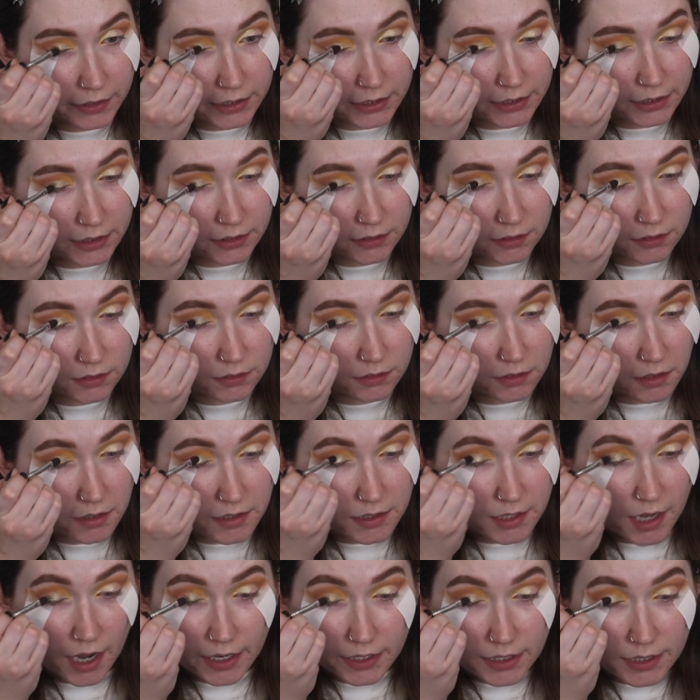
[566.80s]
he
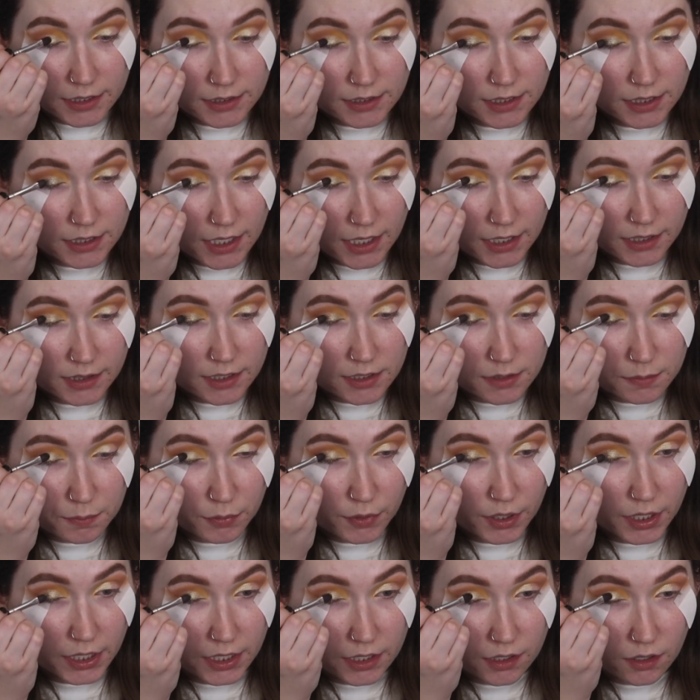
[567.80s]
decided to take this
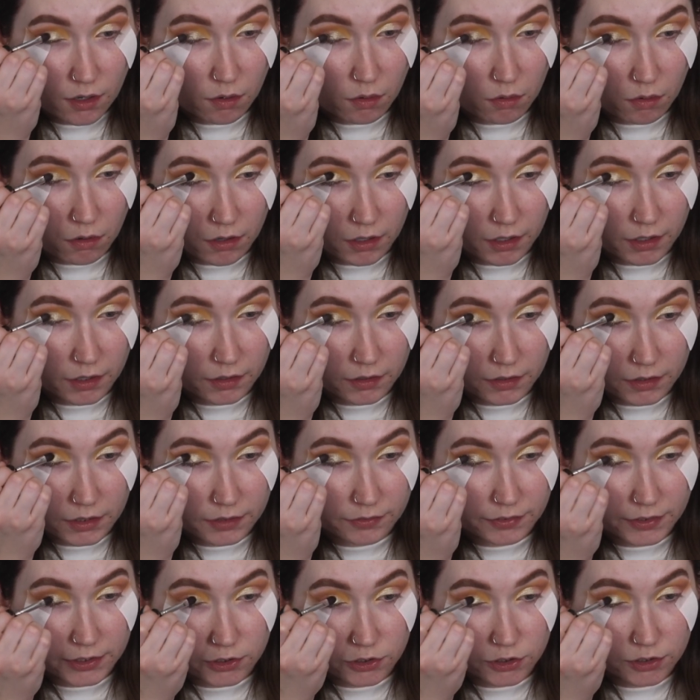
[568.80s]
break or
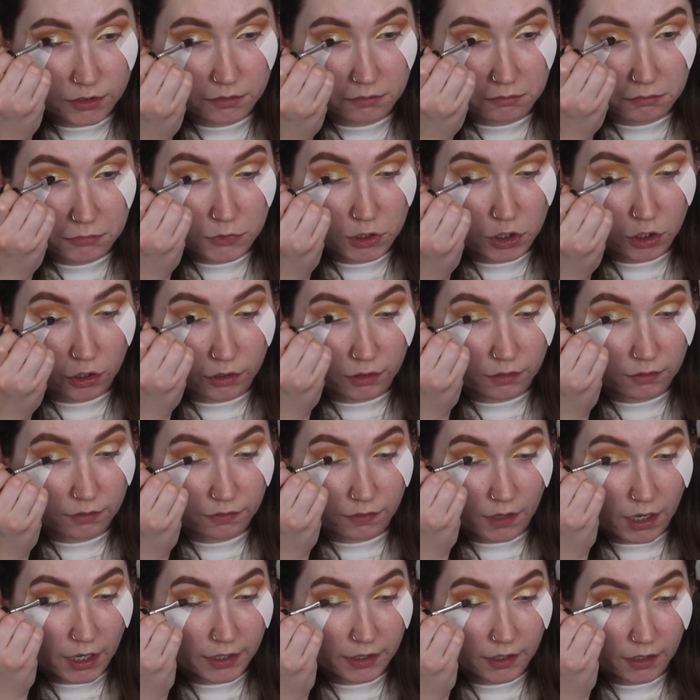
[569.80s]
if he just couldn't
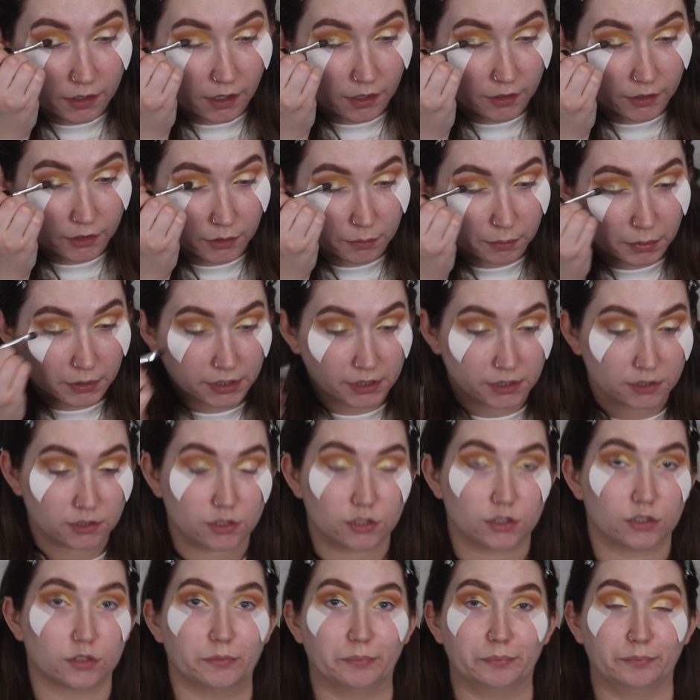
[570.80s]
find another
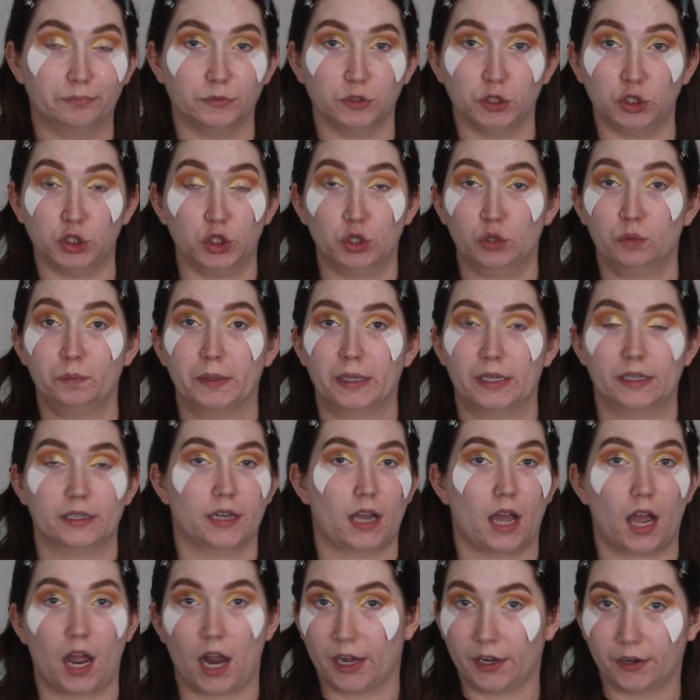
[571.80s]
place to dupe
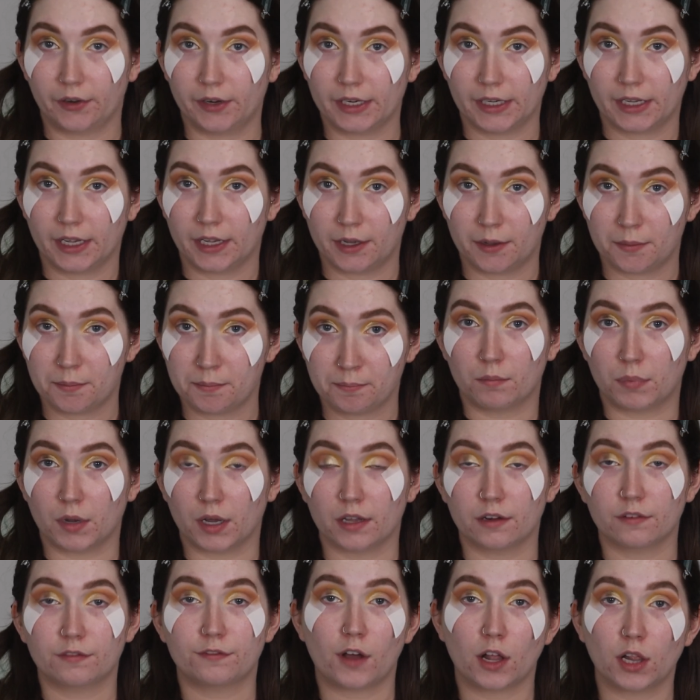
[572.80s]
into hiring him.
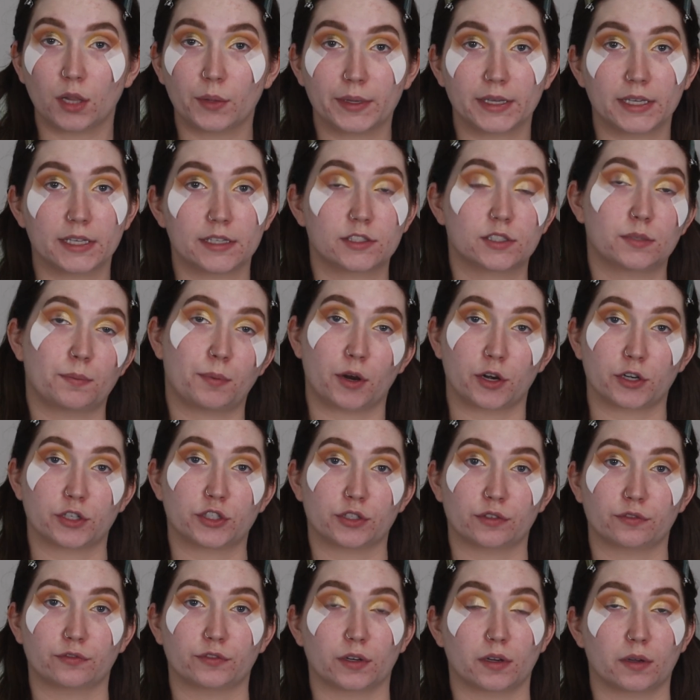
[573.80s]
But following his
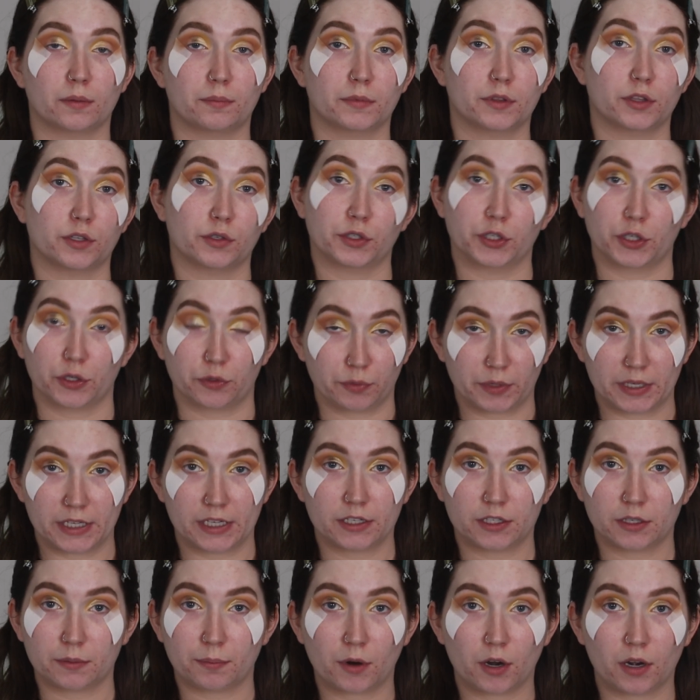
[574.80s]
departure from the
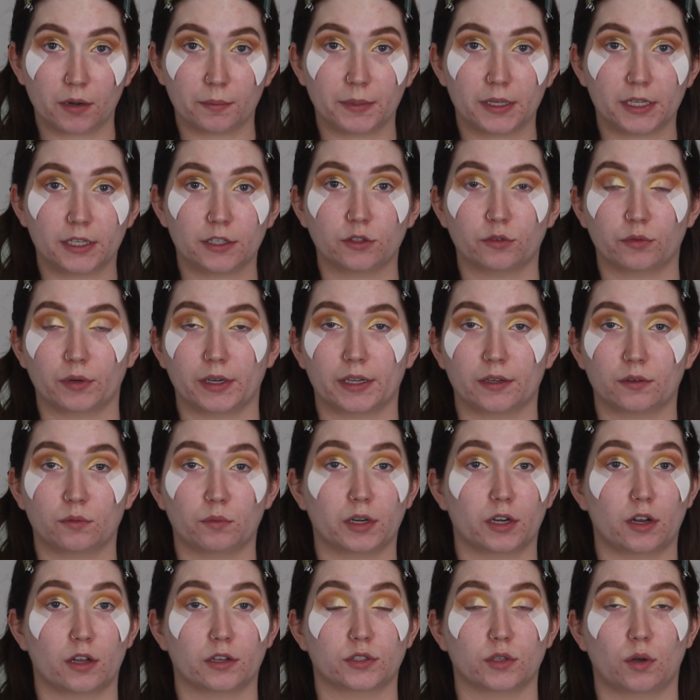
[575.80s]
Eureka department, Grant
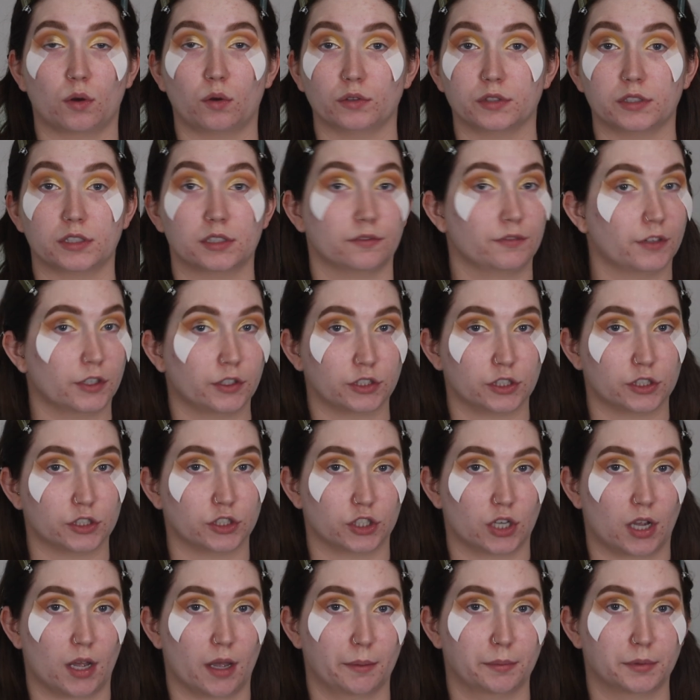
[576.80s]
went on to hold civilian
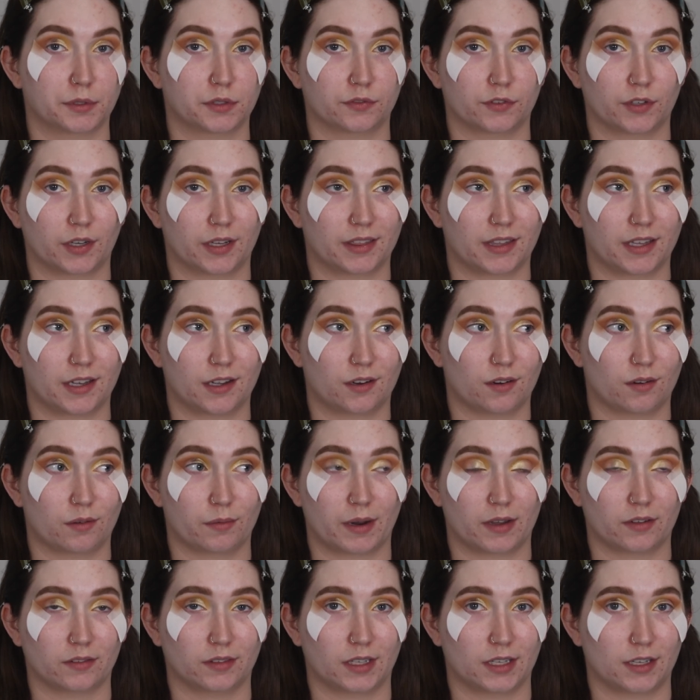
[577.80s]
jobs for I think
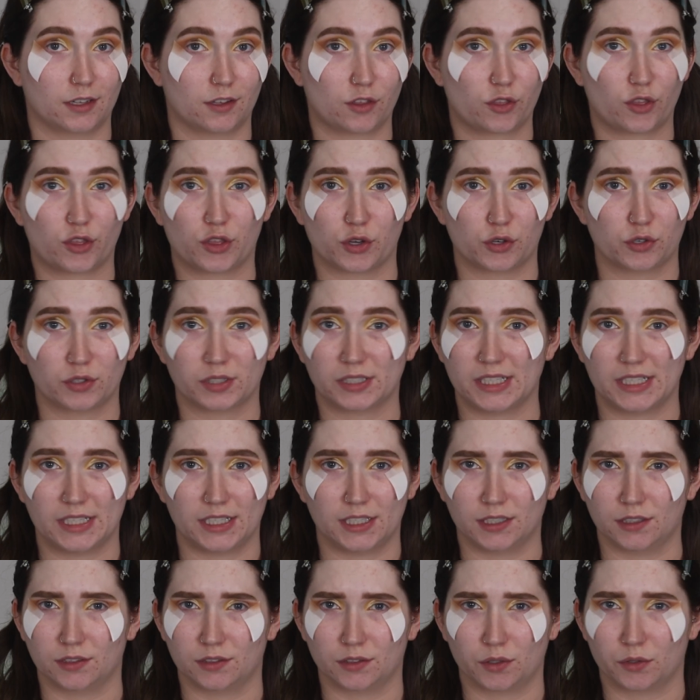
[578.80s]
around like
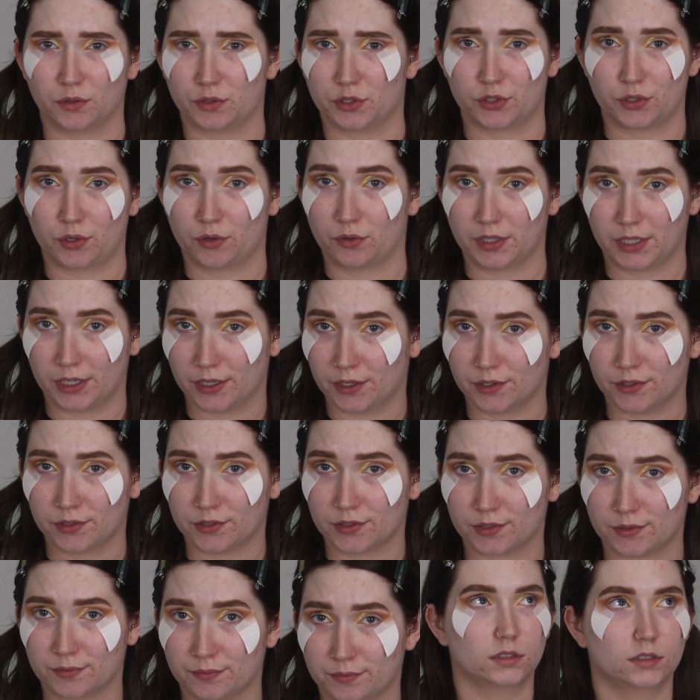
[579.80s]
13 or so
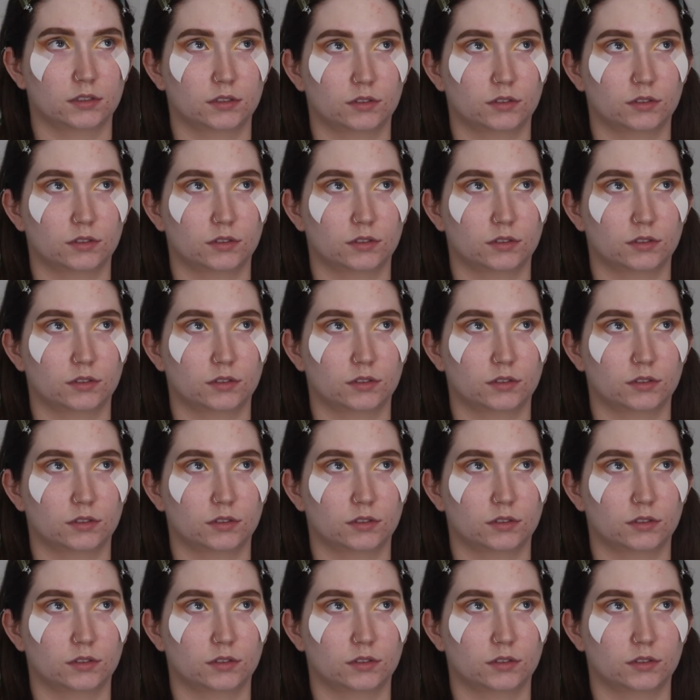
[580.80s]
years.